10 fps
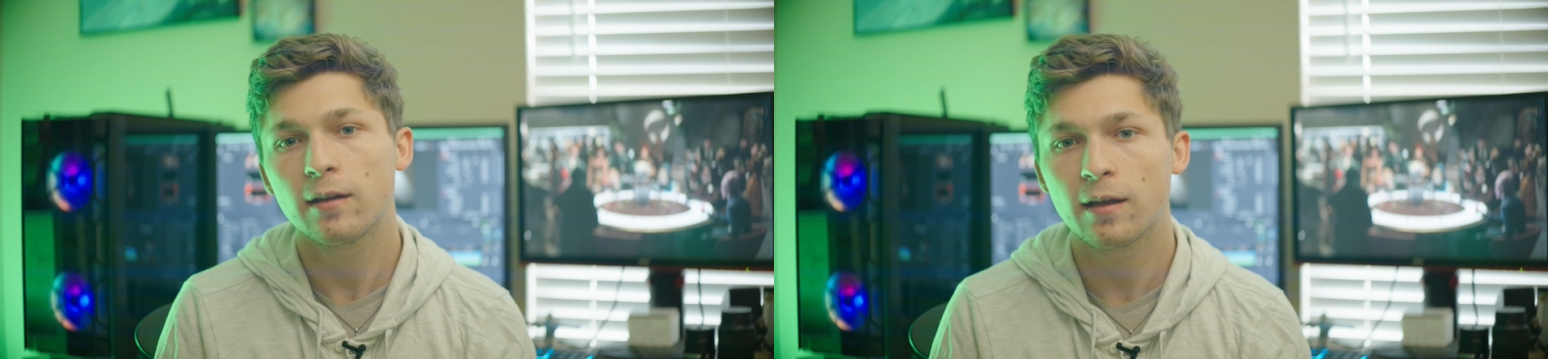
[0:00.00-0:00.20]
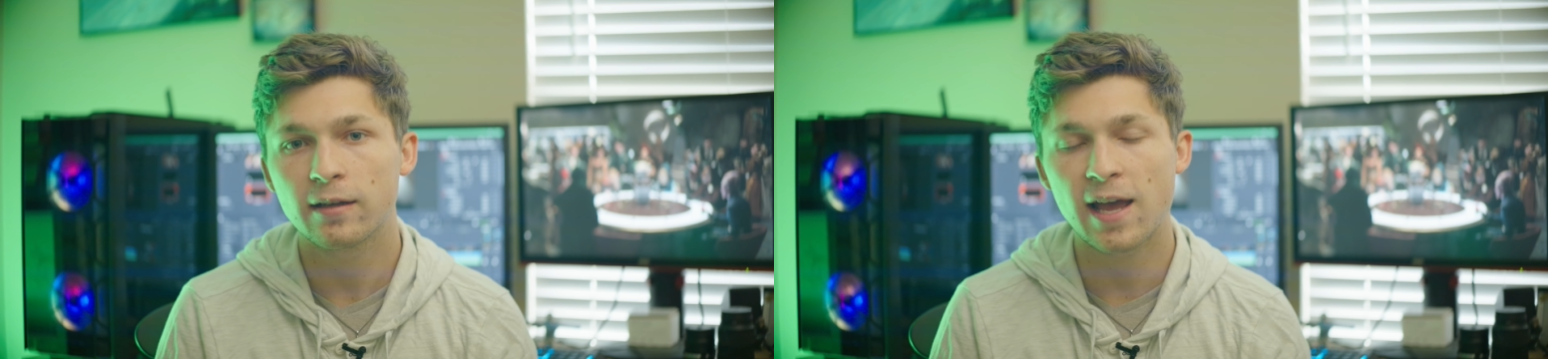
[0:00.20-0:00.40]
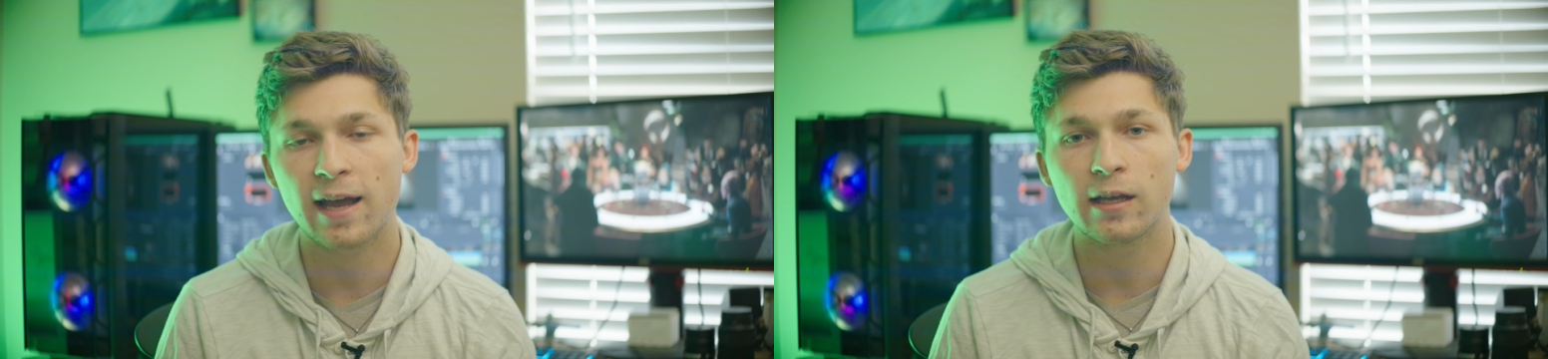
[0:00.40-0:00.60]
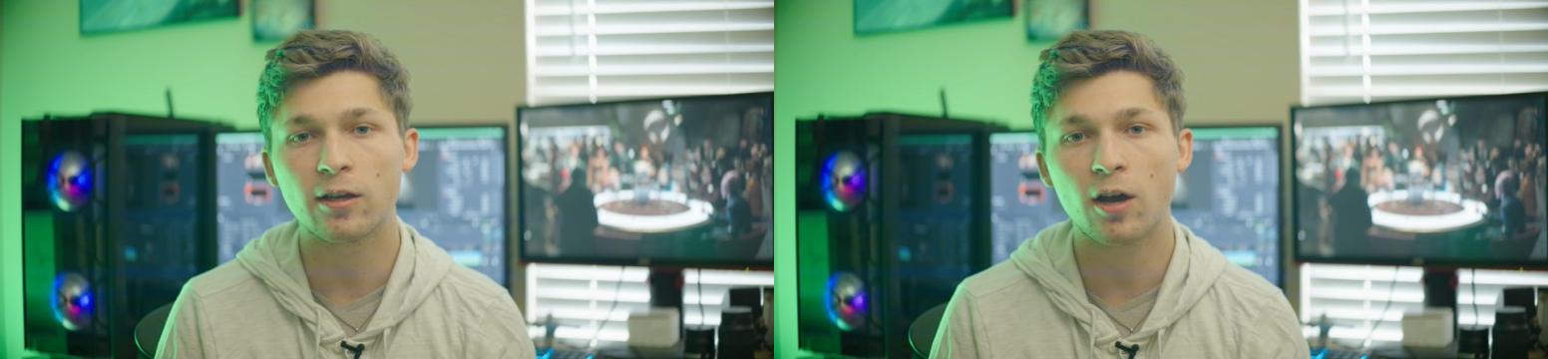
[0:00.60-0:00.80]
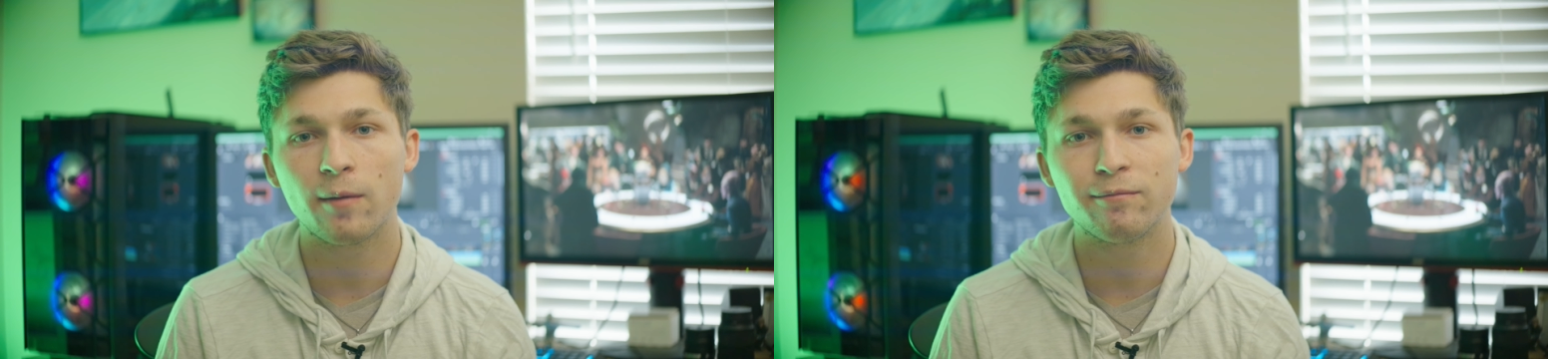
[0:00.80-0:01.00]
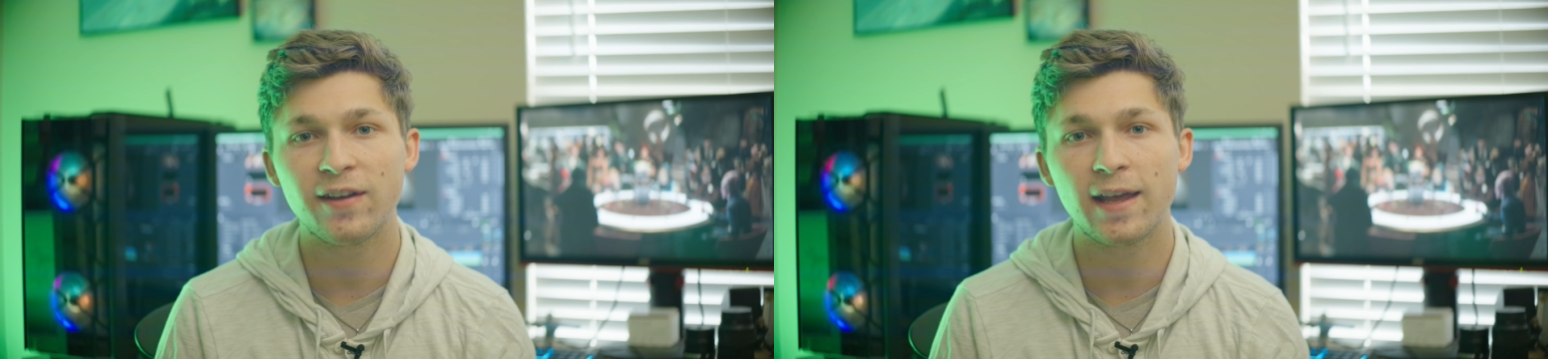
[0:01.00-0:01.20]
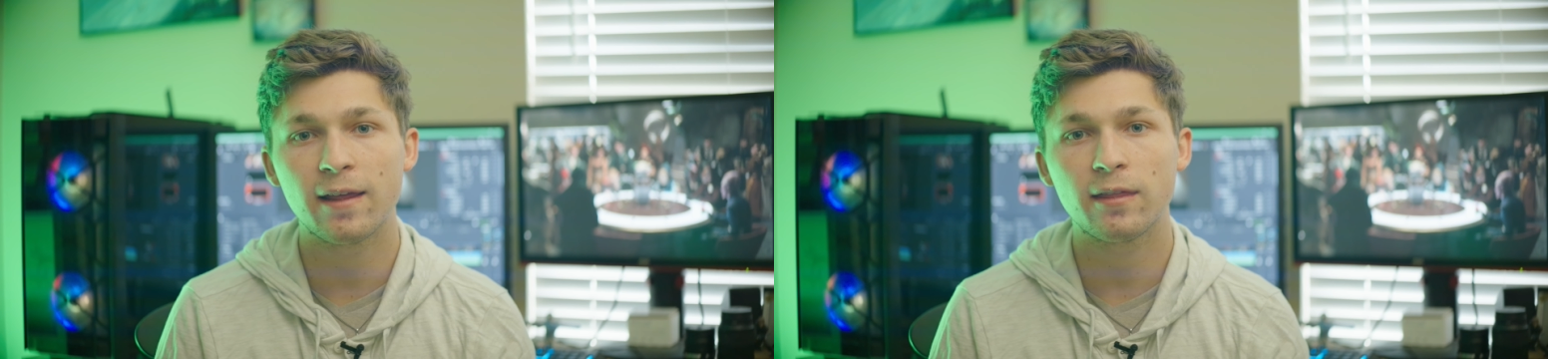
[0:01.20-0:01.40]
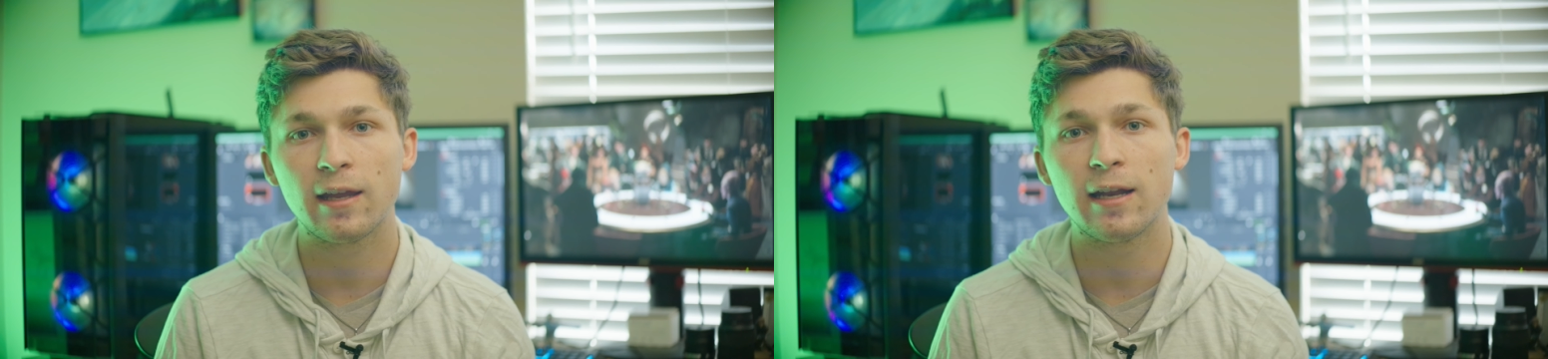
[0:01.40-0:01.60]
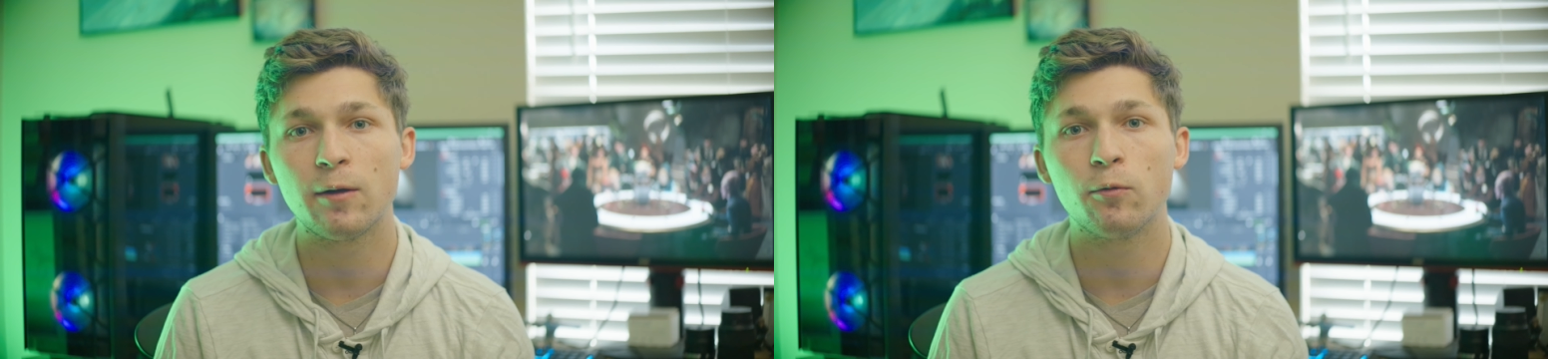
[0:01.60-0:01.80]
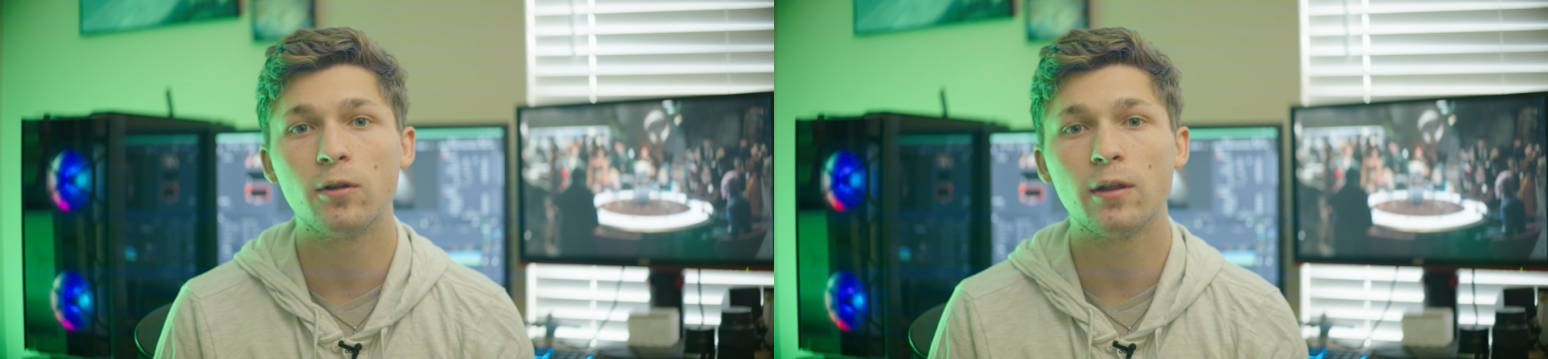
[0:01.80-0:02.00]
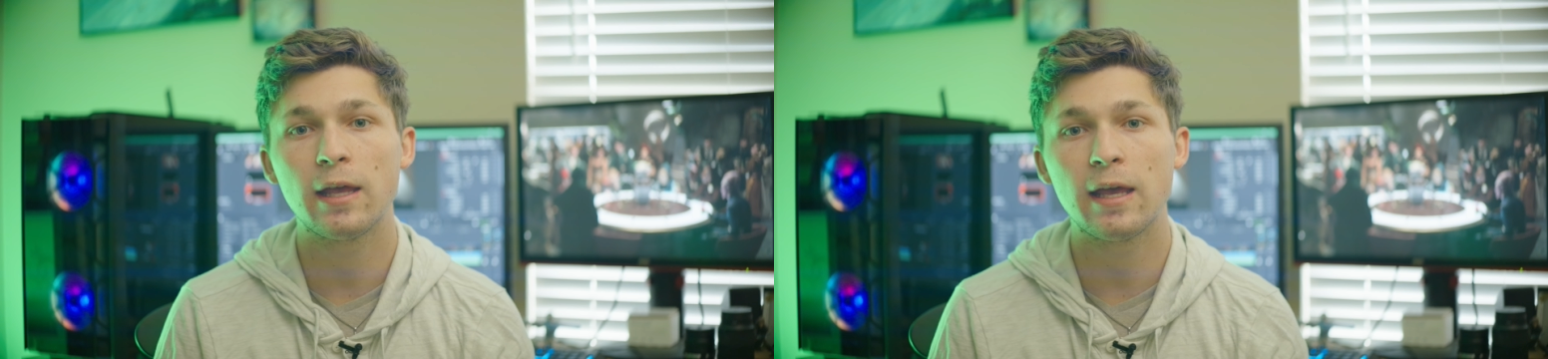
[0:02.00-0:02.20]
attacking Cobb Vanth, and it will